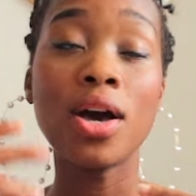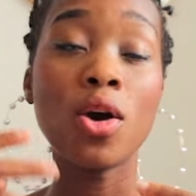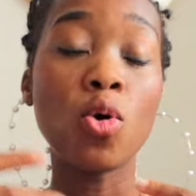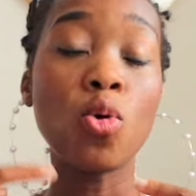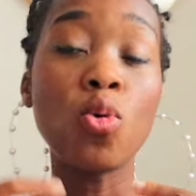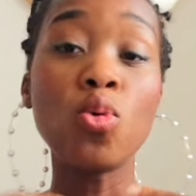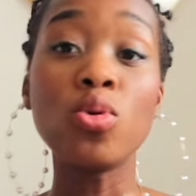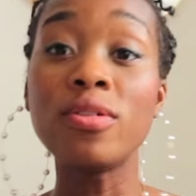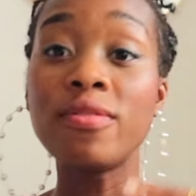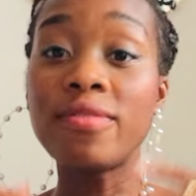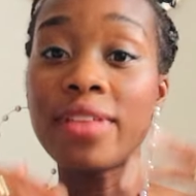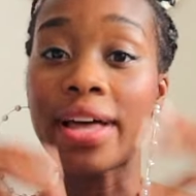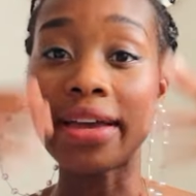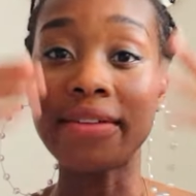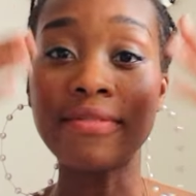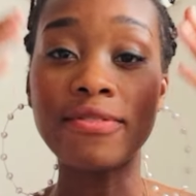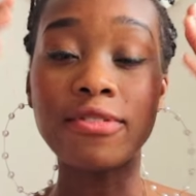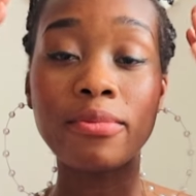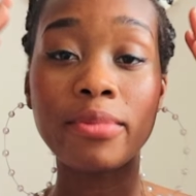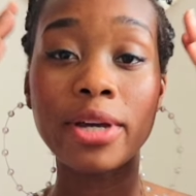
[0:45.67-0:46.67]
all of that
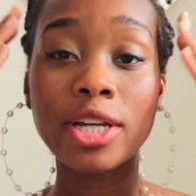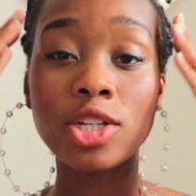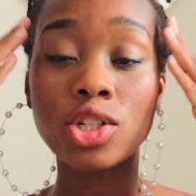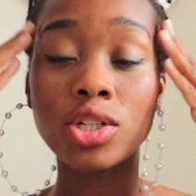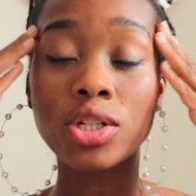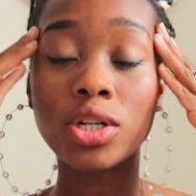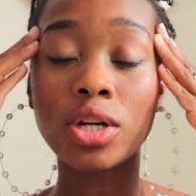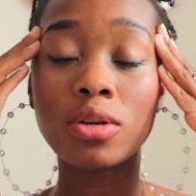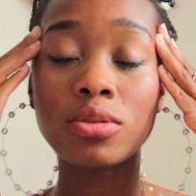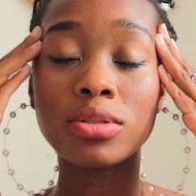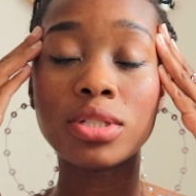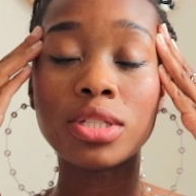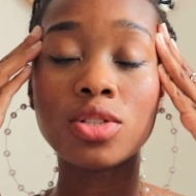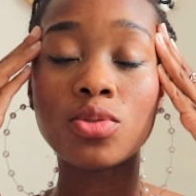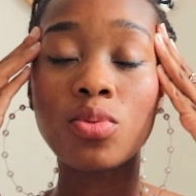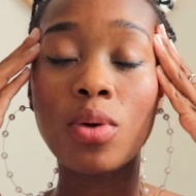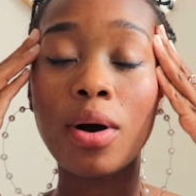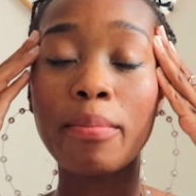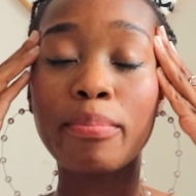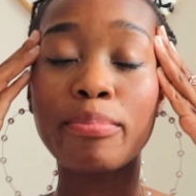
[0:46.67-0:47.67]
information goes
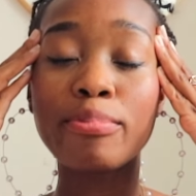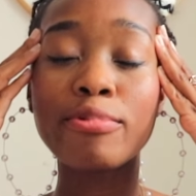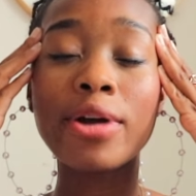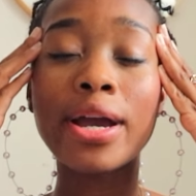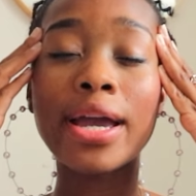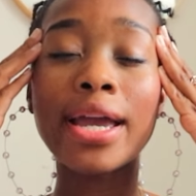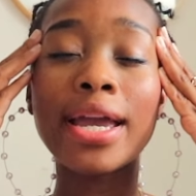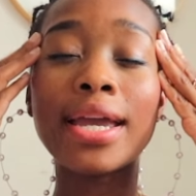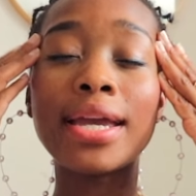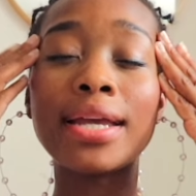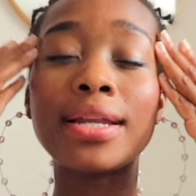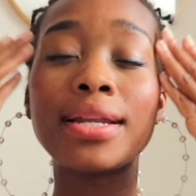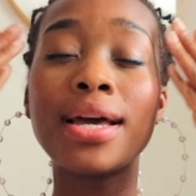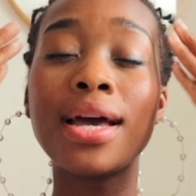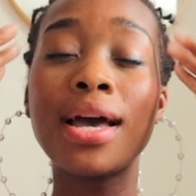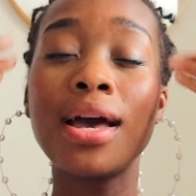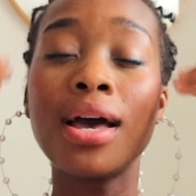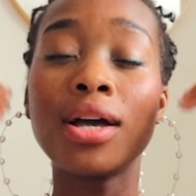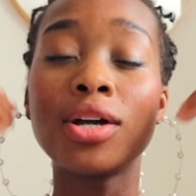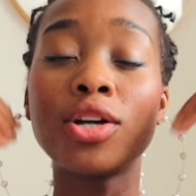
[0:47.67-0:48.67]
into our brain,
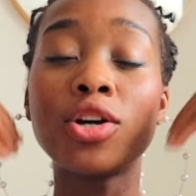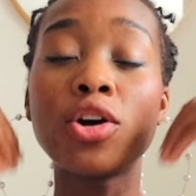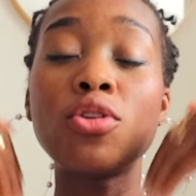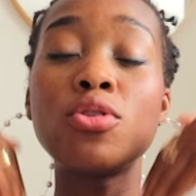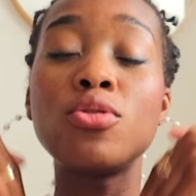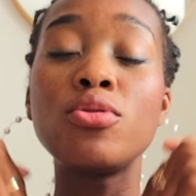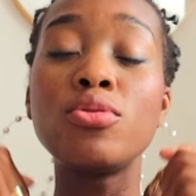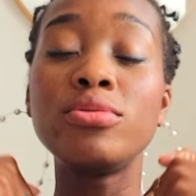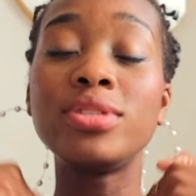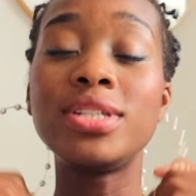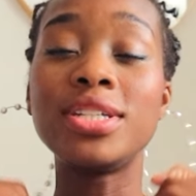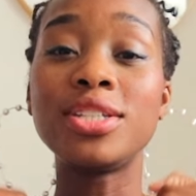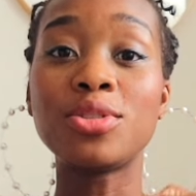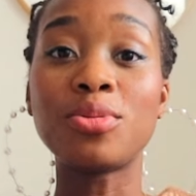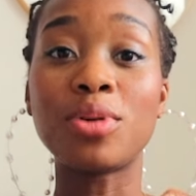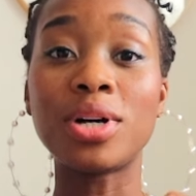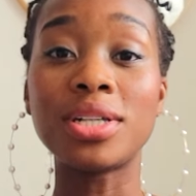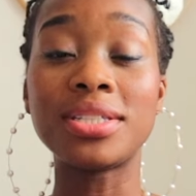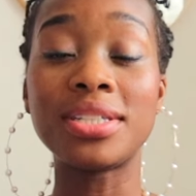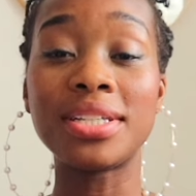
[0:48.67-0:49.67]
goes into
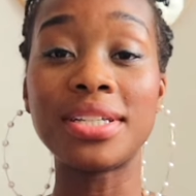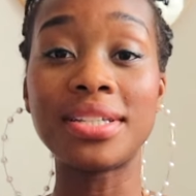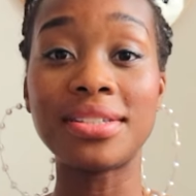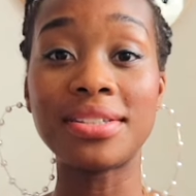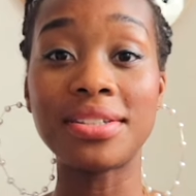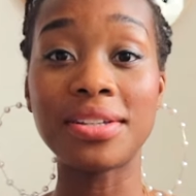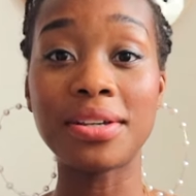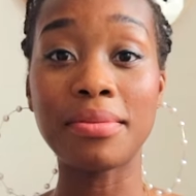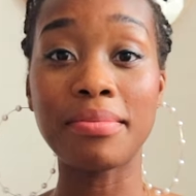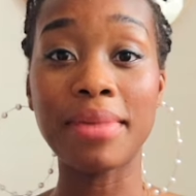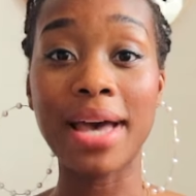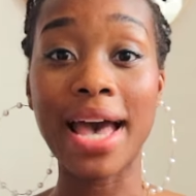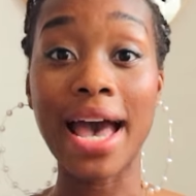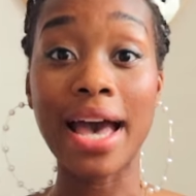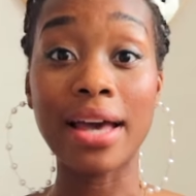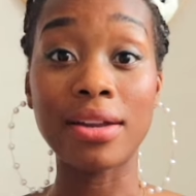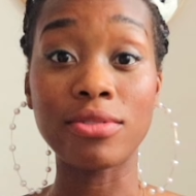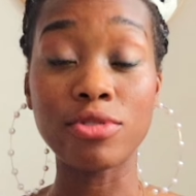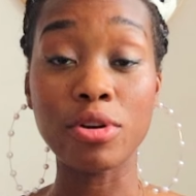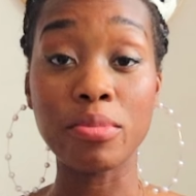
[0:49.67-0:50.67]
our system
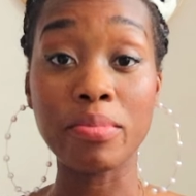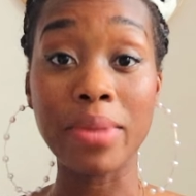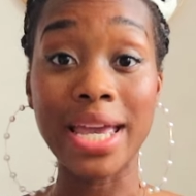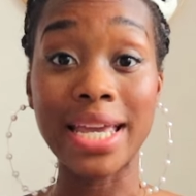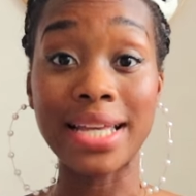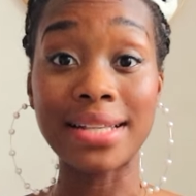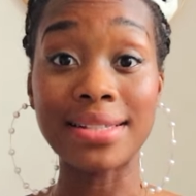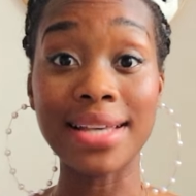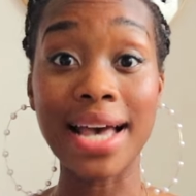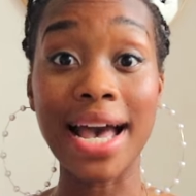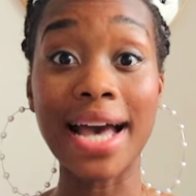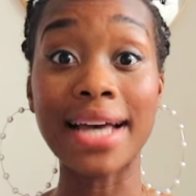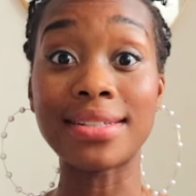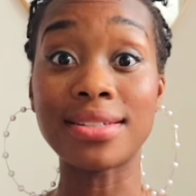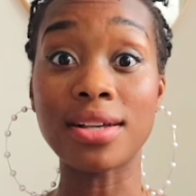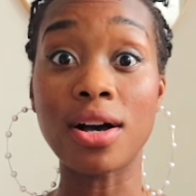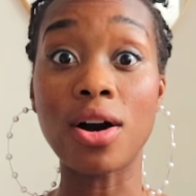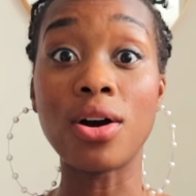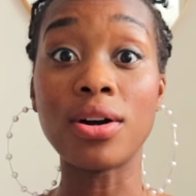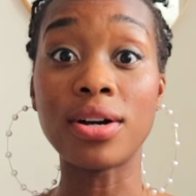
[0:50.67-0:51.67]
and remains at
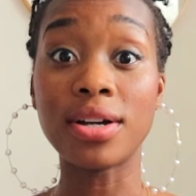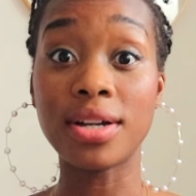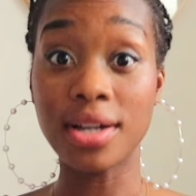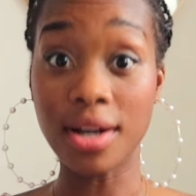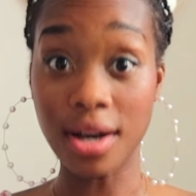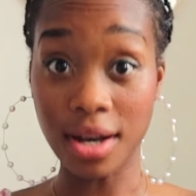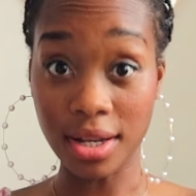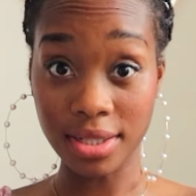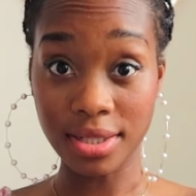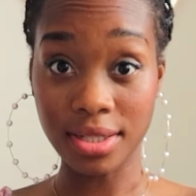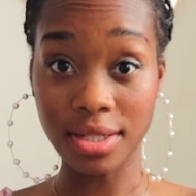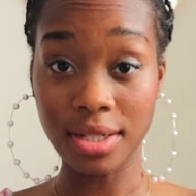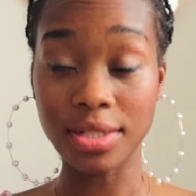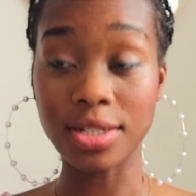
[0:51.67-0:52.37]
our gut.